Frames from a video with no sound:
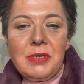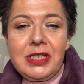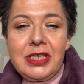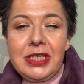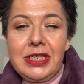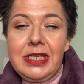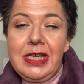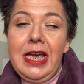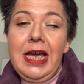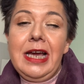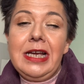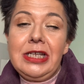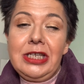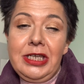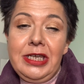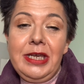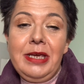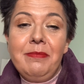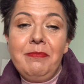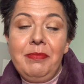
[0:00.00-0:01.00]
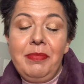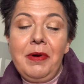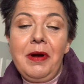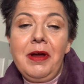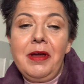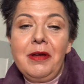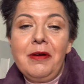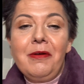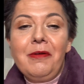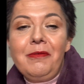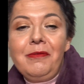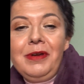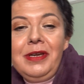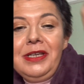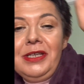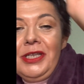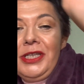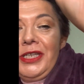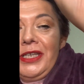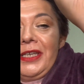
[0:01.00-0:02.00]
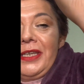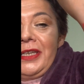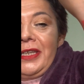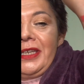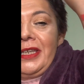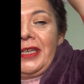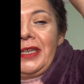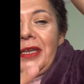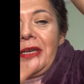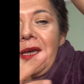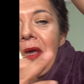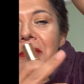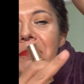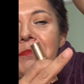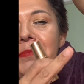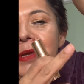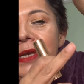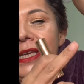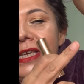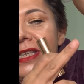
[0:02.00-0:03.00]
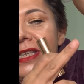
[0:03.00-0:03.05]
is actually a bright orange, but it's